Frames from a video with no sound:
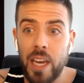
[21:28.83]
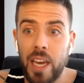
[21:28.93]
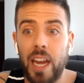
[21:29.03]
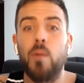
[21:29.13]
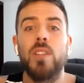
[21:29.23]

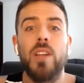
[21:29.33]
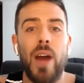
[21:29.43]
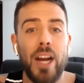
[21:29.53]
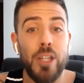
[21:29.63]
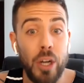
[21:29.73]
And it was
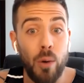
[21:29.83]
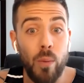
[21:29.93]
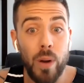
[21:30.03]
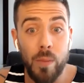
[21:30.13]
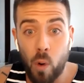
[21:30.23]
actually a,
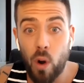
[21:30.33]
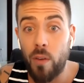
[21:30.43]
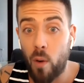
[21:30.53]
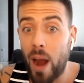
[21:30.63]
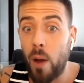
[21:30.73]
more of
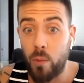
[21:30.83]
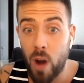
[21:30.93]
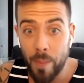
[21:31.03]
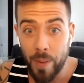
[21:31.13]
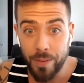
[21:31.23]
a round
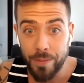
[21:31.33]
robin